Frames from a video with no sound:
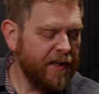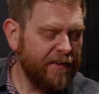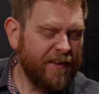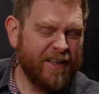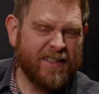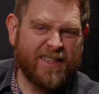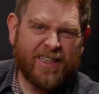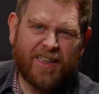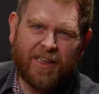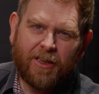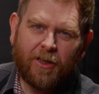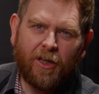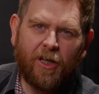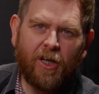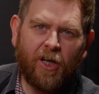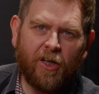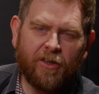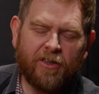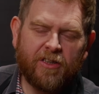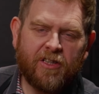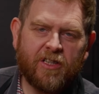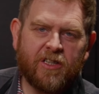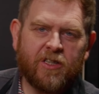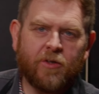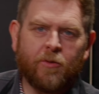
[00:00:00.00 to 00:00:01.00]
That's a little
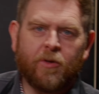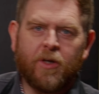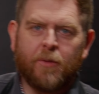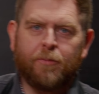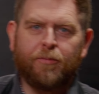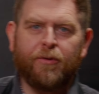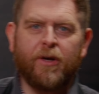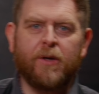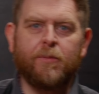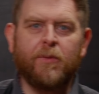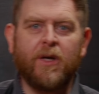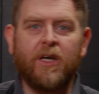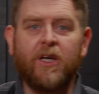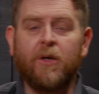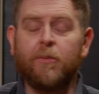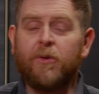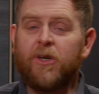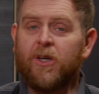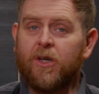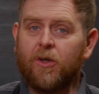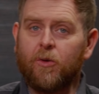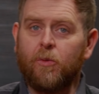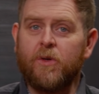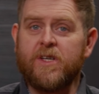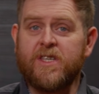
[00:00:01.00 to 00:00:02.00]
harder to do in a Breadmaker, but
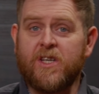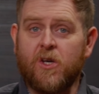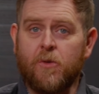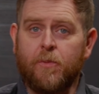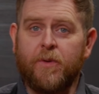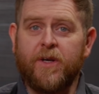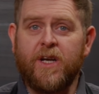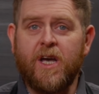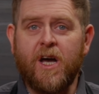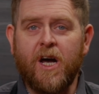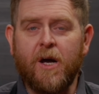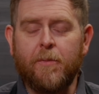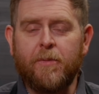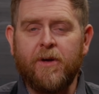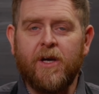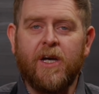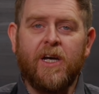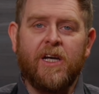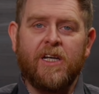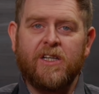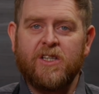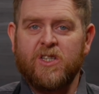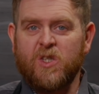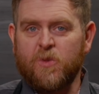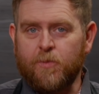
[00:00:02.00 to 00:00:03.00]
you can always open it up,
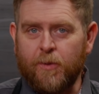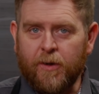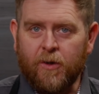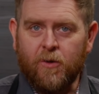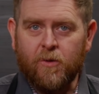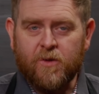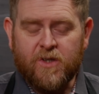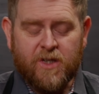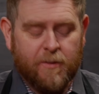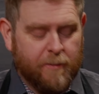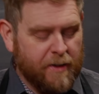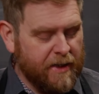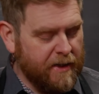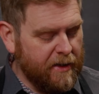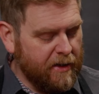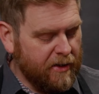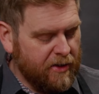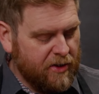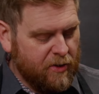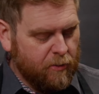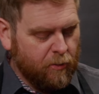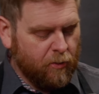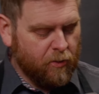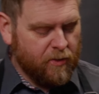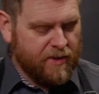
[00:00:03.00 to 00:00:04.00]
sprinkle some in
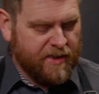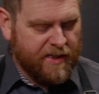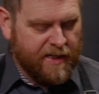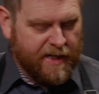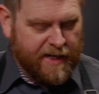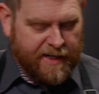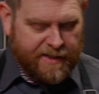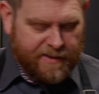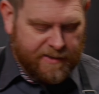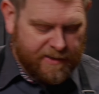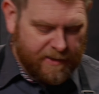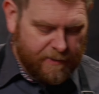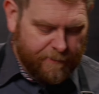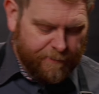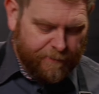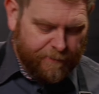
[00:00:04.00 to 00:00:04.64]
towards the end.